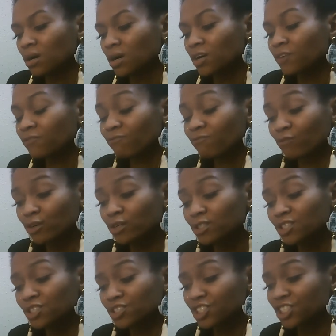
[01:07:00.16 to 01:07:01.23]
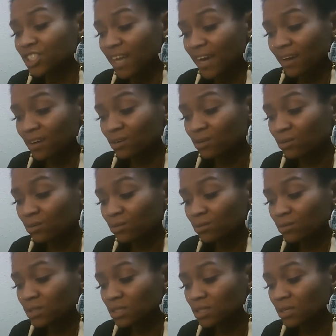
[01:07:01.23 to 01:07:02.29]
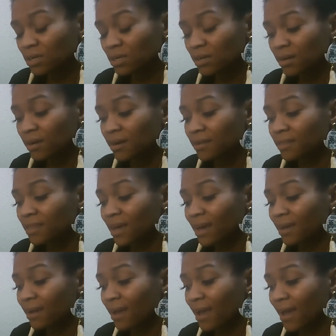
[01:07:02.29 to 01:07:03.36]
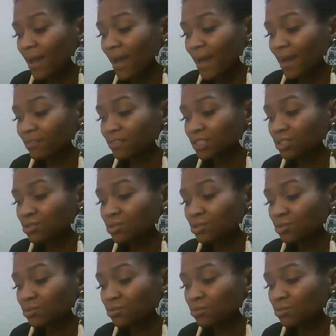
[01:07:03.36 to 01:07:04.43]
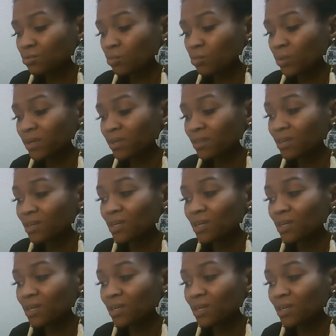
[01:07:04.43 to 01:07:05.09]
confront your shadows that have to do with